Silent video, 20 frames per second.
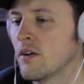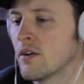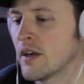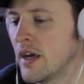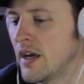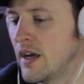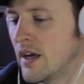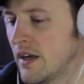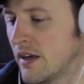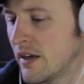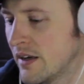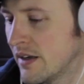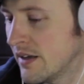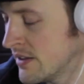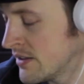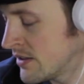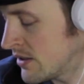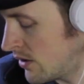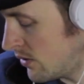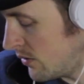Okay,
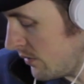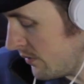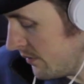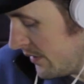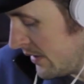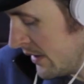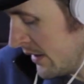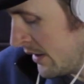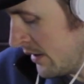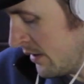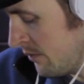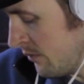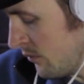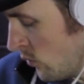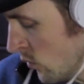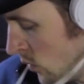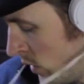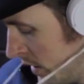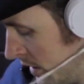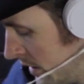so
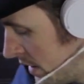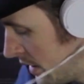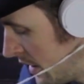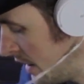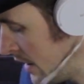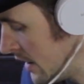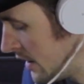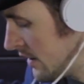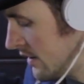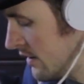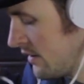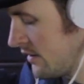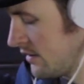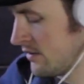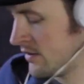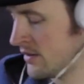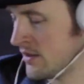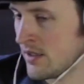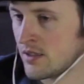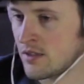one thing
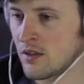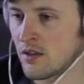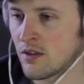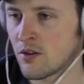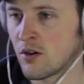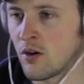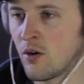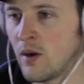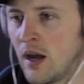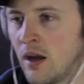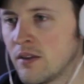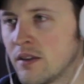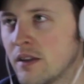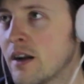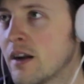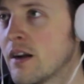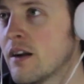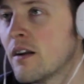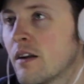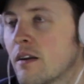just to throw out
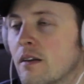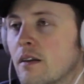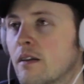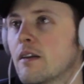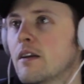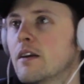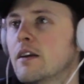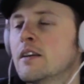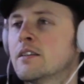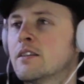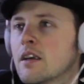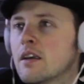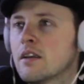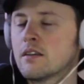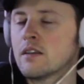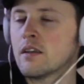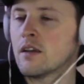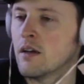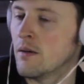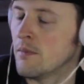there is
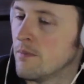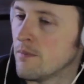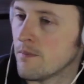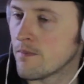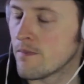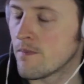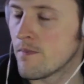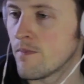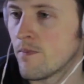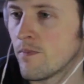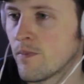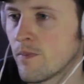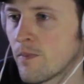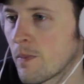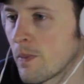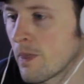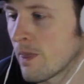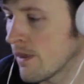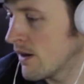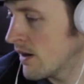that
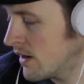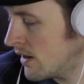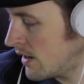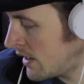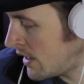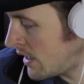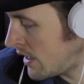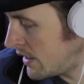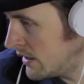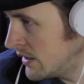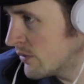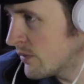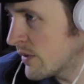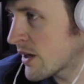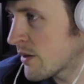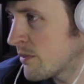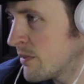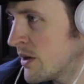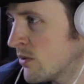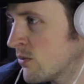I highly
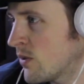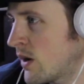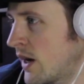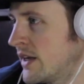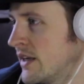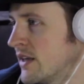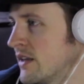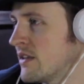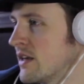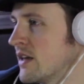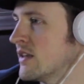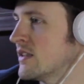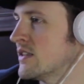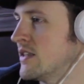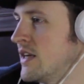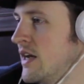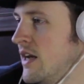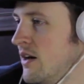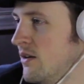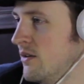recommend writing things
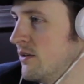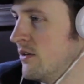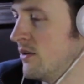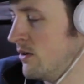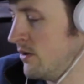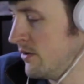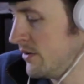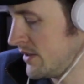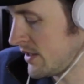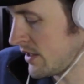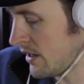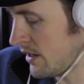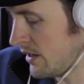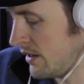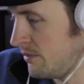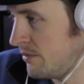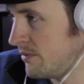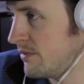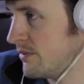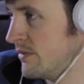down all the
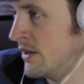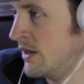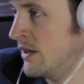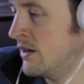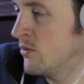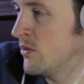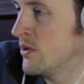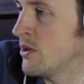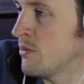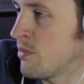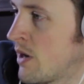time when you're